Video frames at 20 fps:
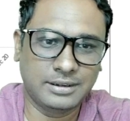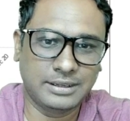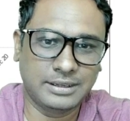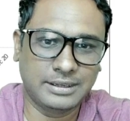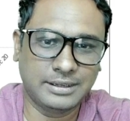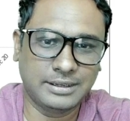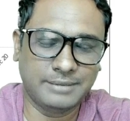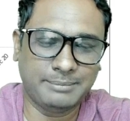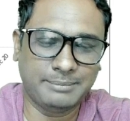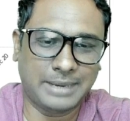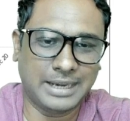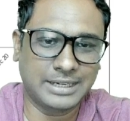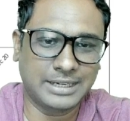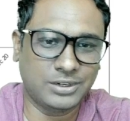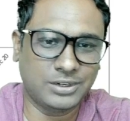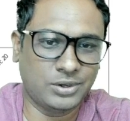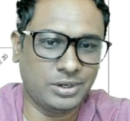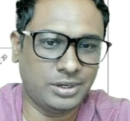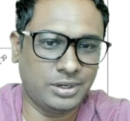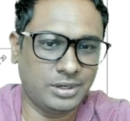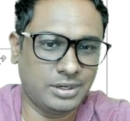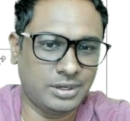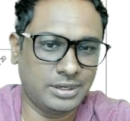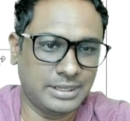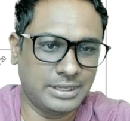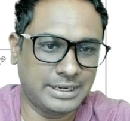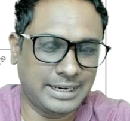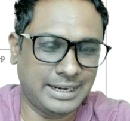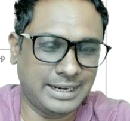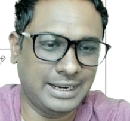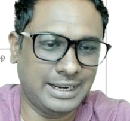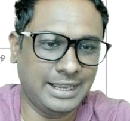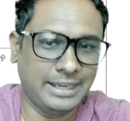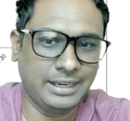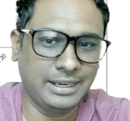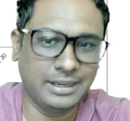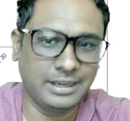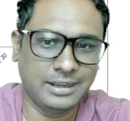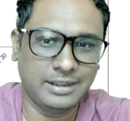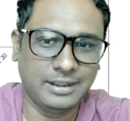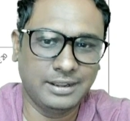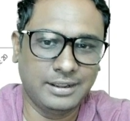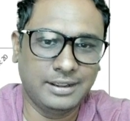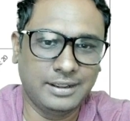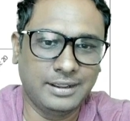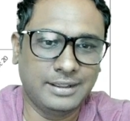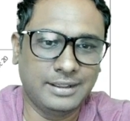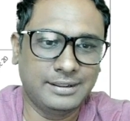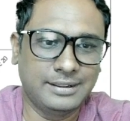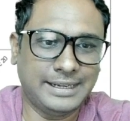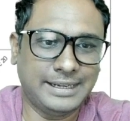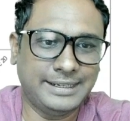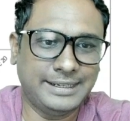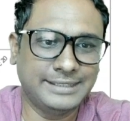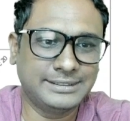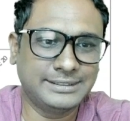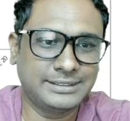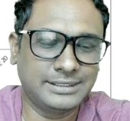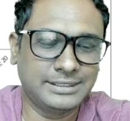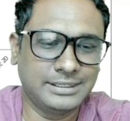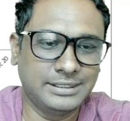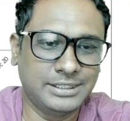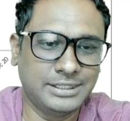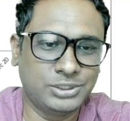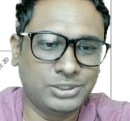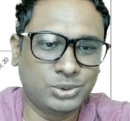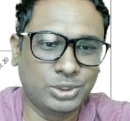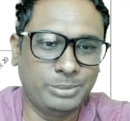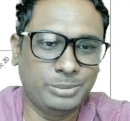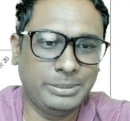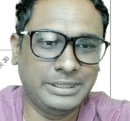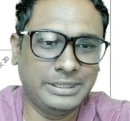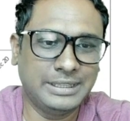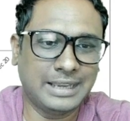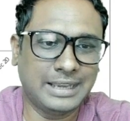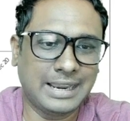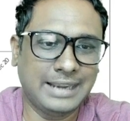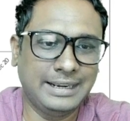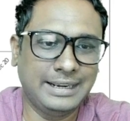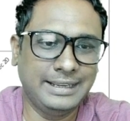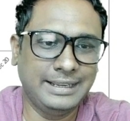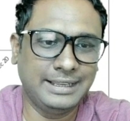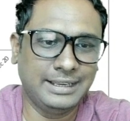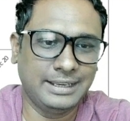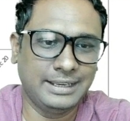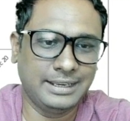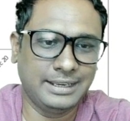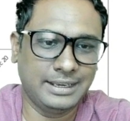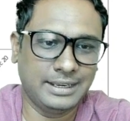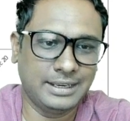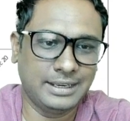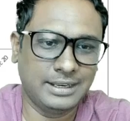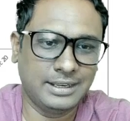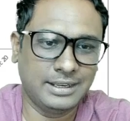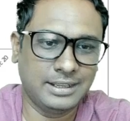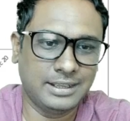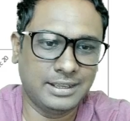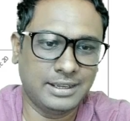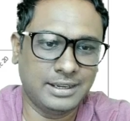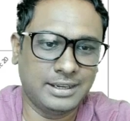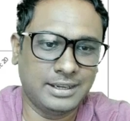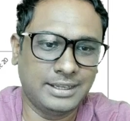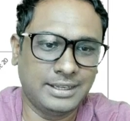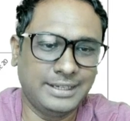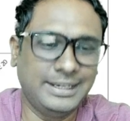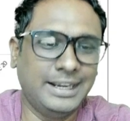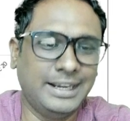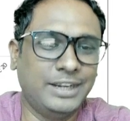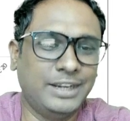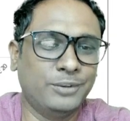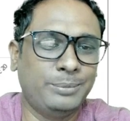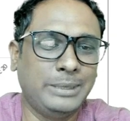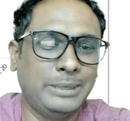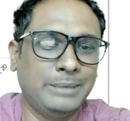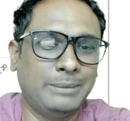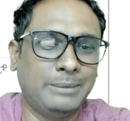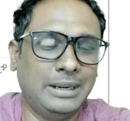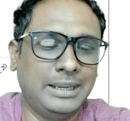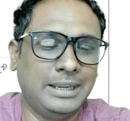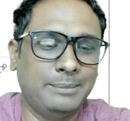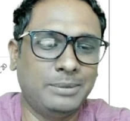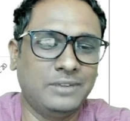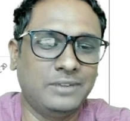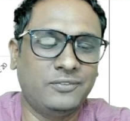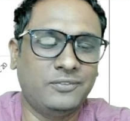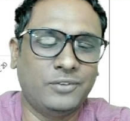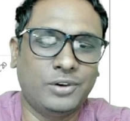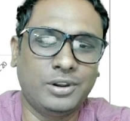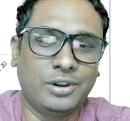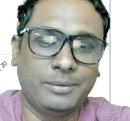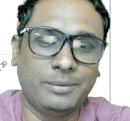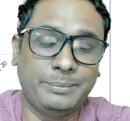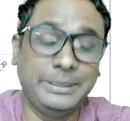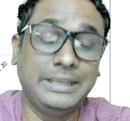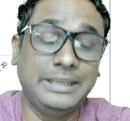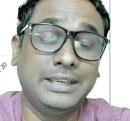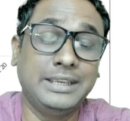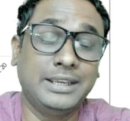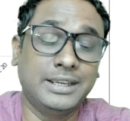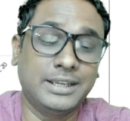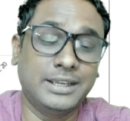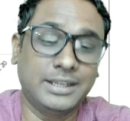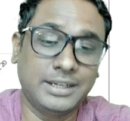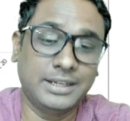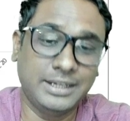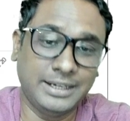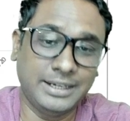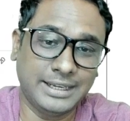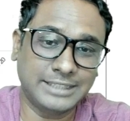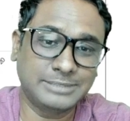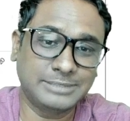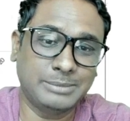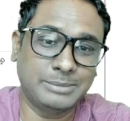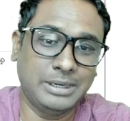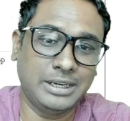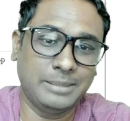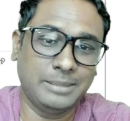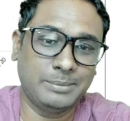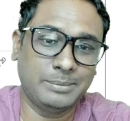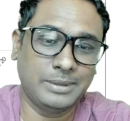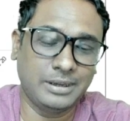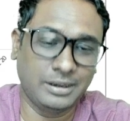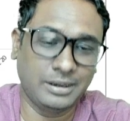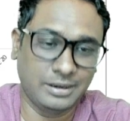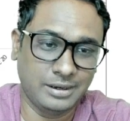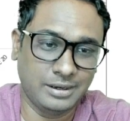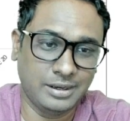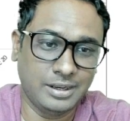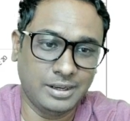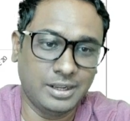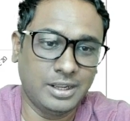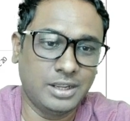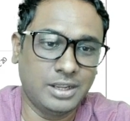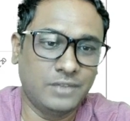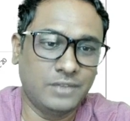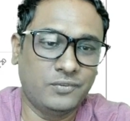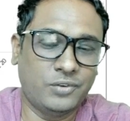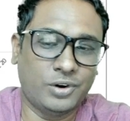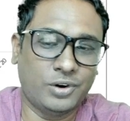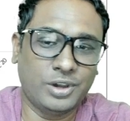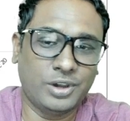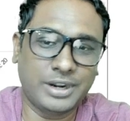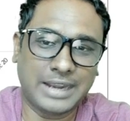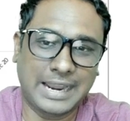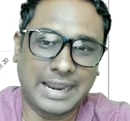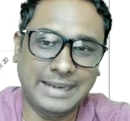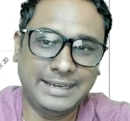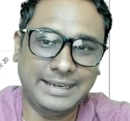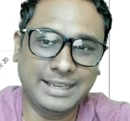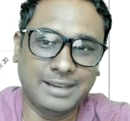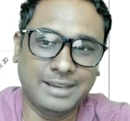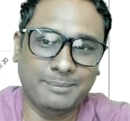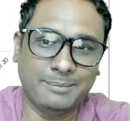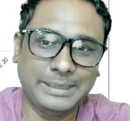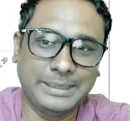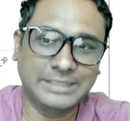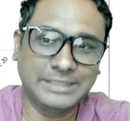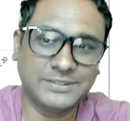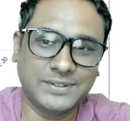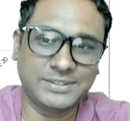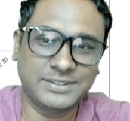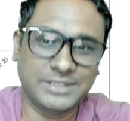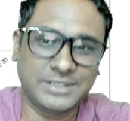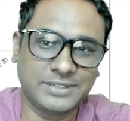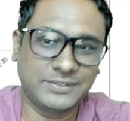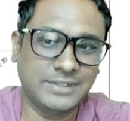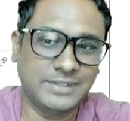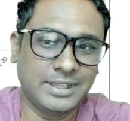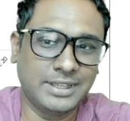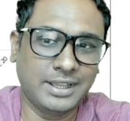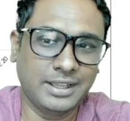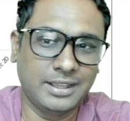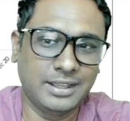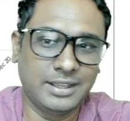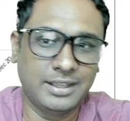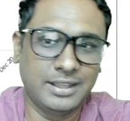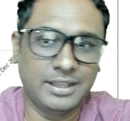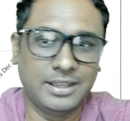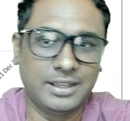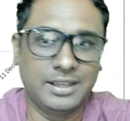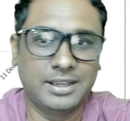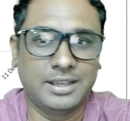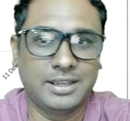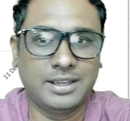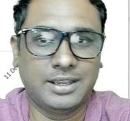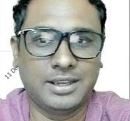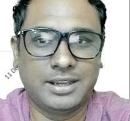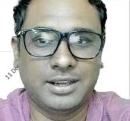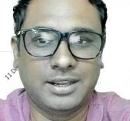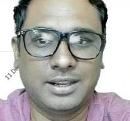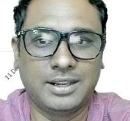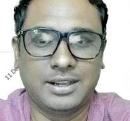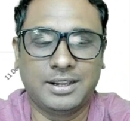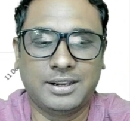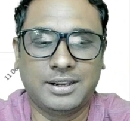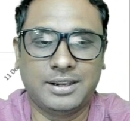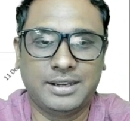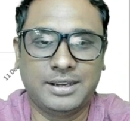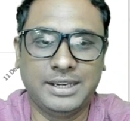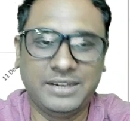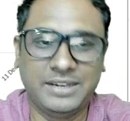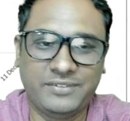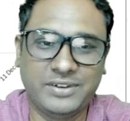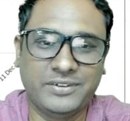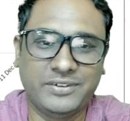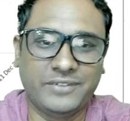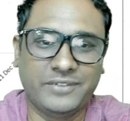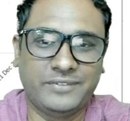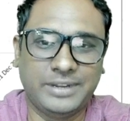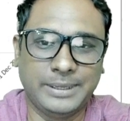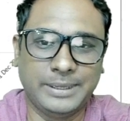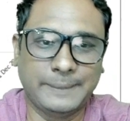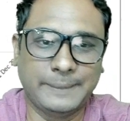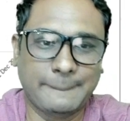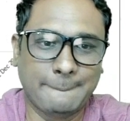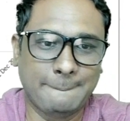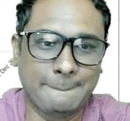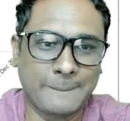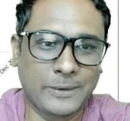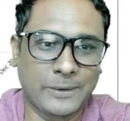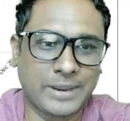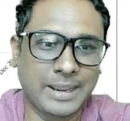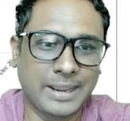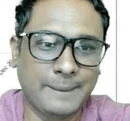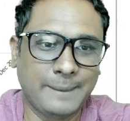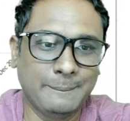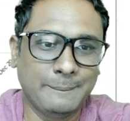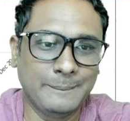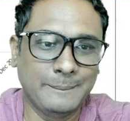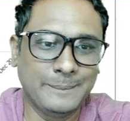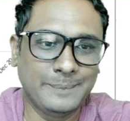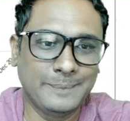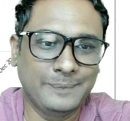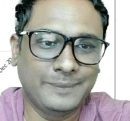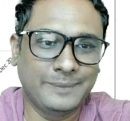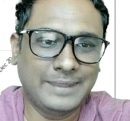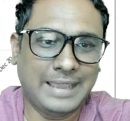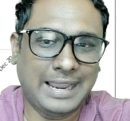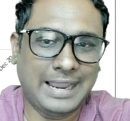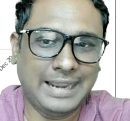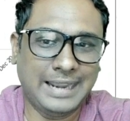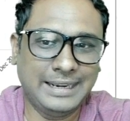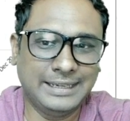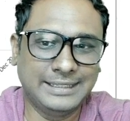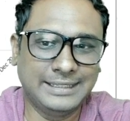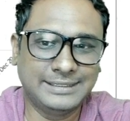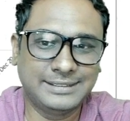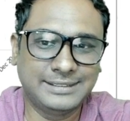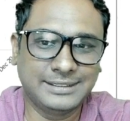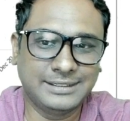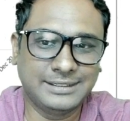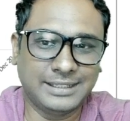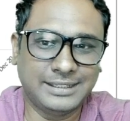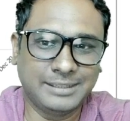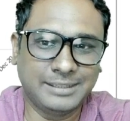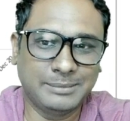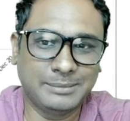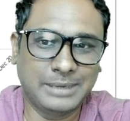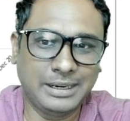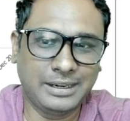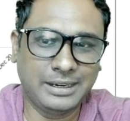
marked on red line. That is, this should be the ideal relative PE multiple for PE index multiple for IT companies versus the Nifty 50. Okay, and this is nothing but